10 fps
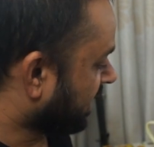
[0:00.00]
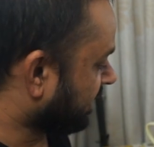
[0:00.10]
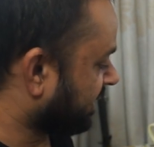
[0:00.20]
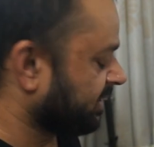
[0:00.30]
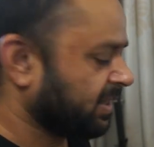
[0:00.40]

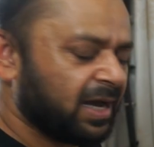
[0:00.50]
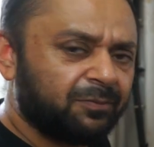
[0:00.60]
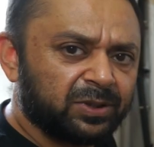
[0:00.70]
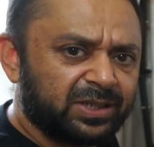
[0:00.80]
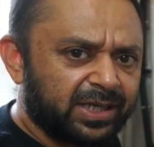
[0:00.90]
and then I
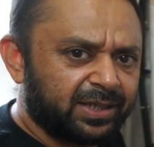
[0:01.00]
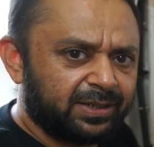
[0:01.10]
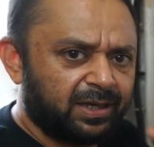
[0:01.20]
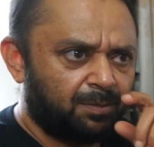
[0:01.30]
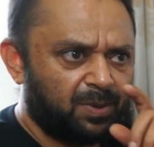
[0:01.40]
will set
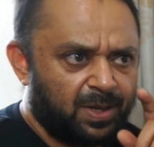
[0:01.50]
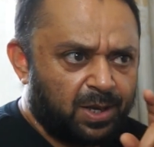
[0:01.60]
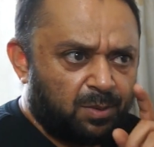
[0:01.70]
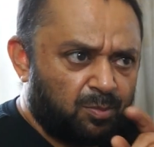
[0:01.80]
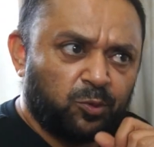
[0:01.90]
it up
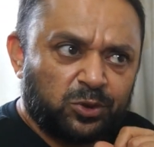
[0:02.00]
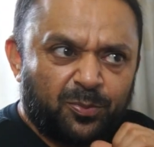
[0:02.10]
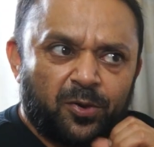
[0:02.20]
most